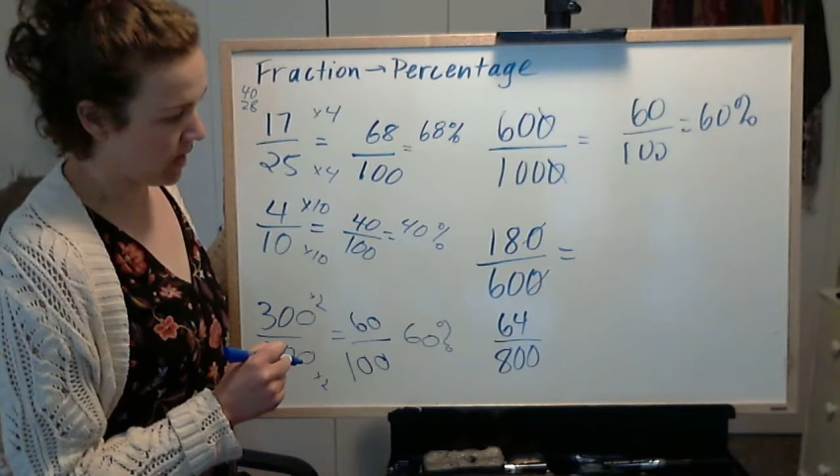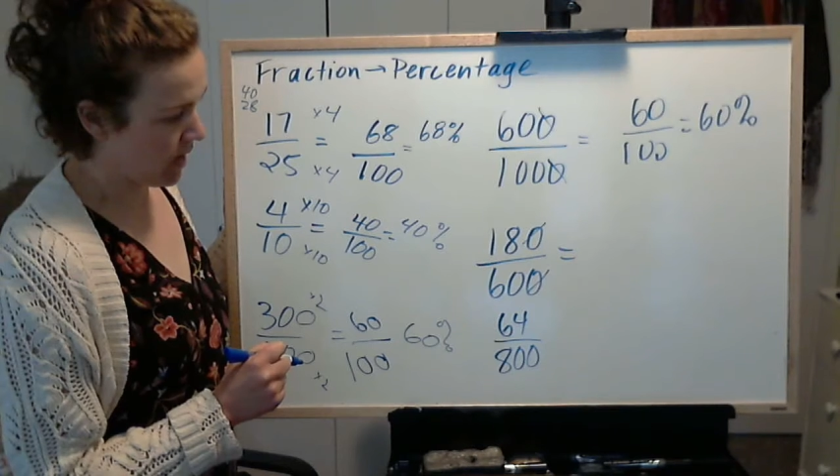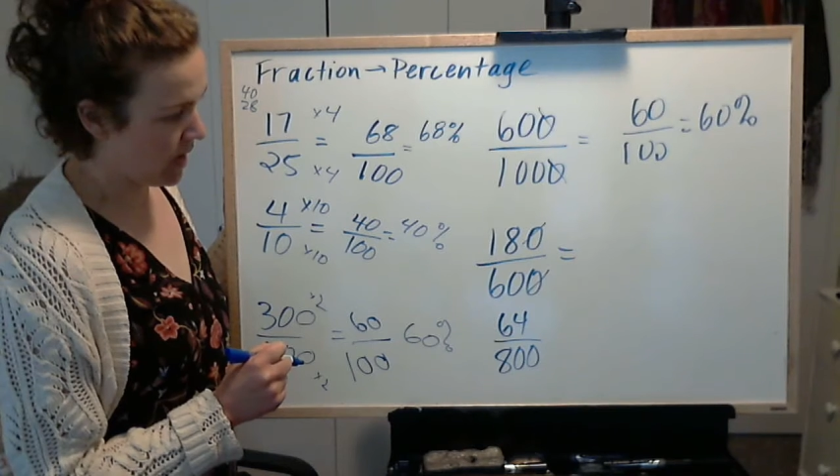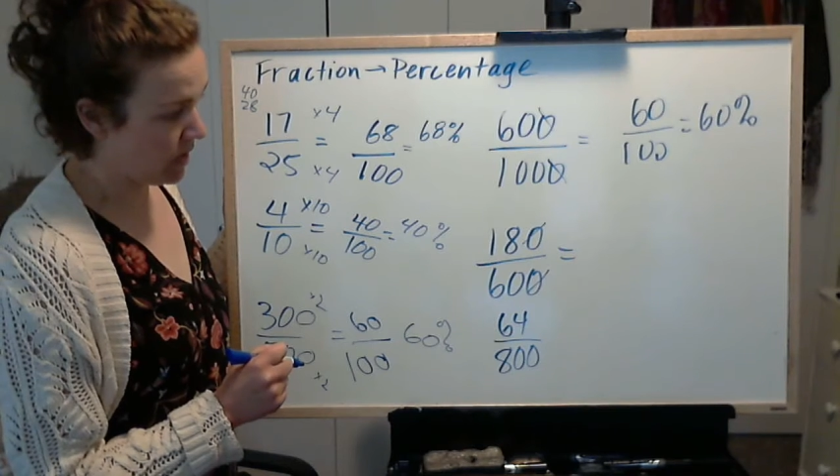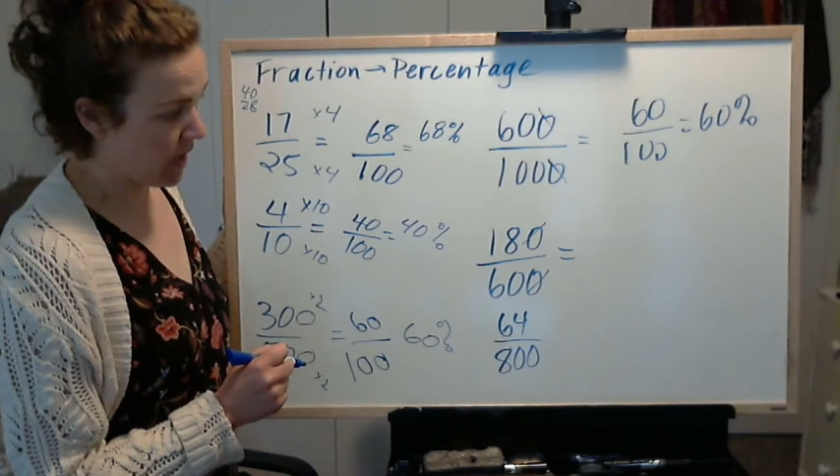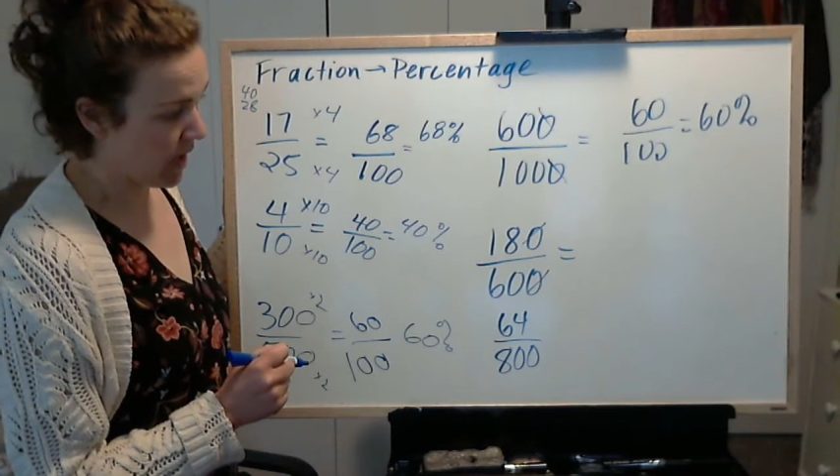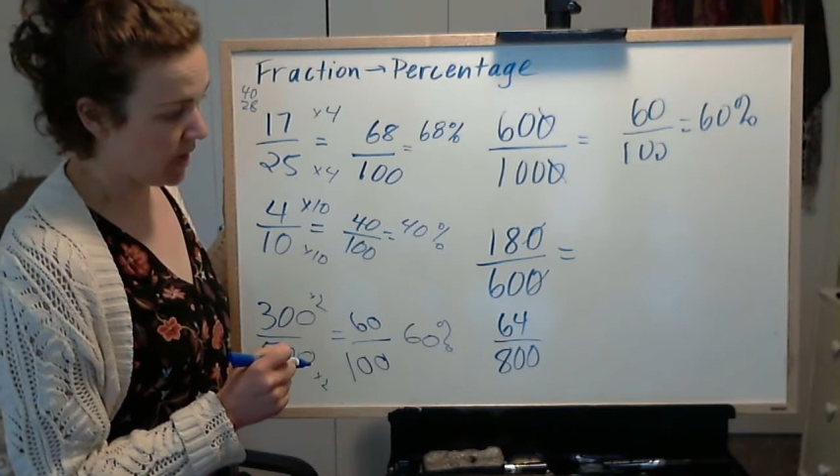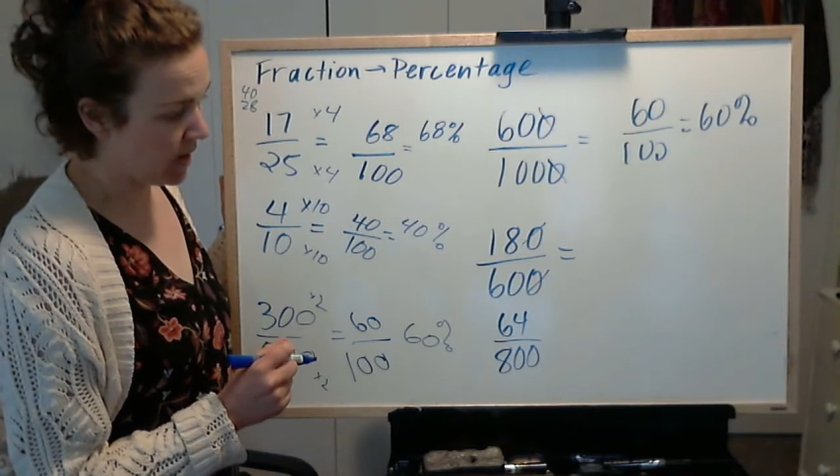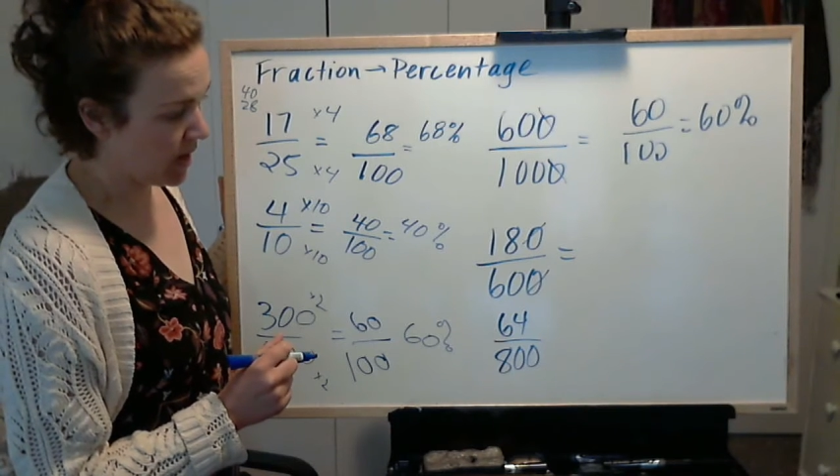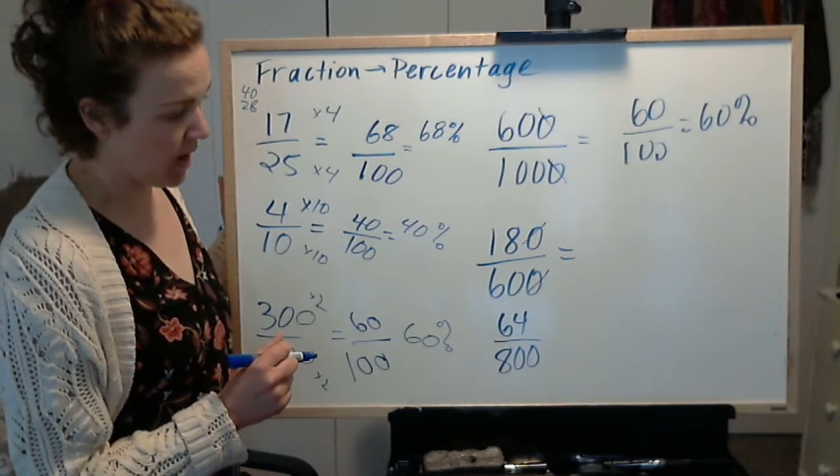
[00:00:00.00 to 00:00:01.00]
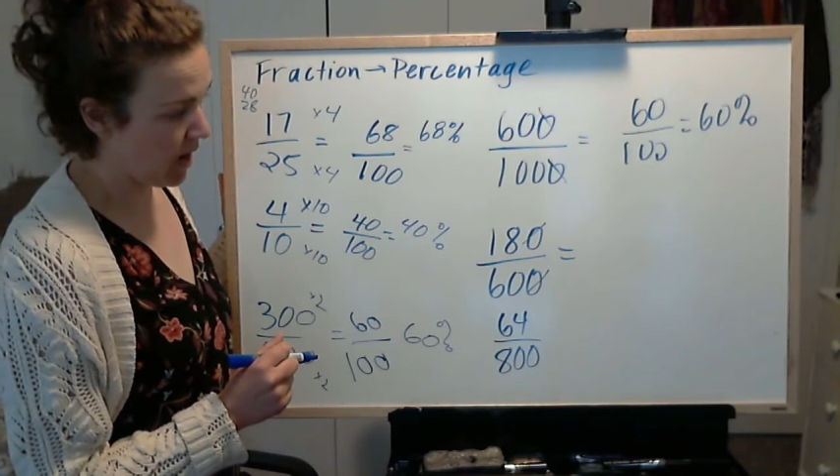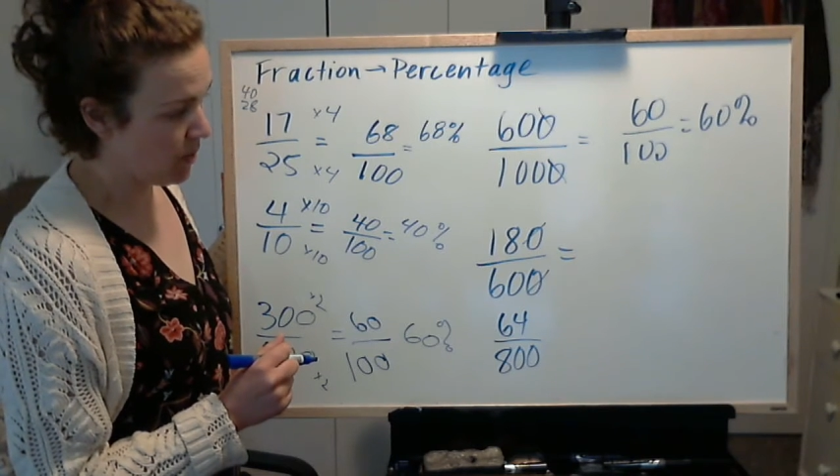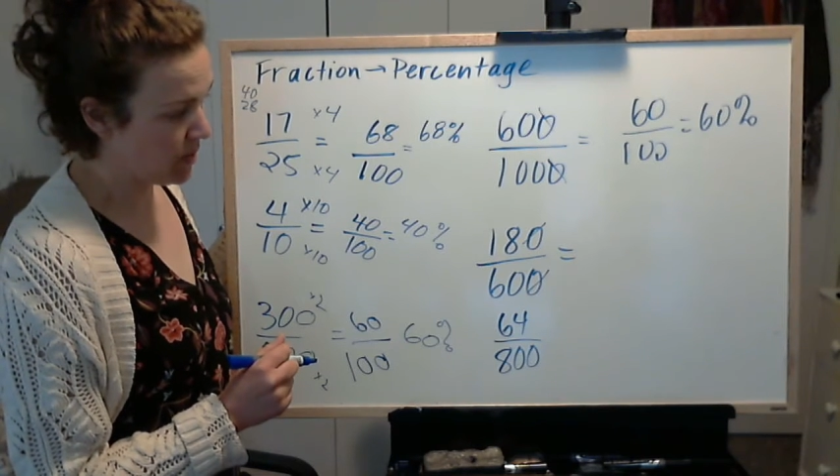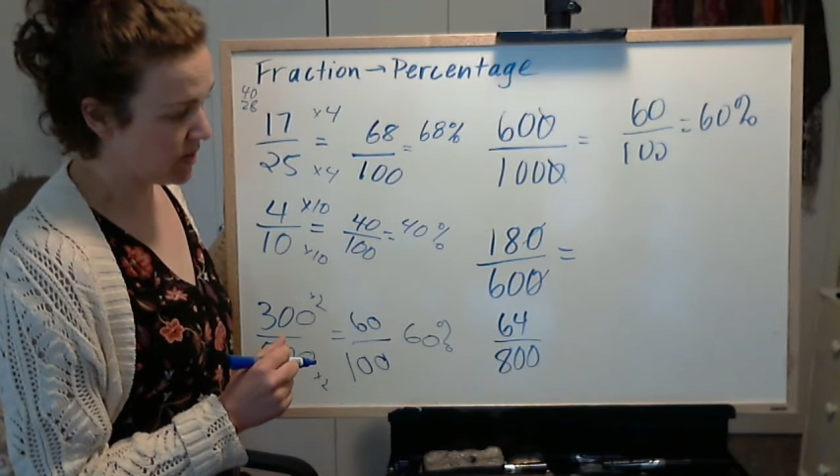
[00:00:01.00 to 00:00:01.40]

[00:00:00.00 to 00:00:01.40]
And then I would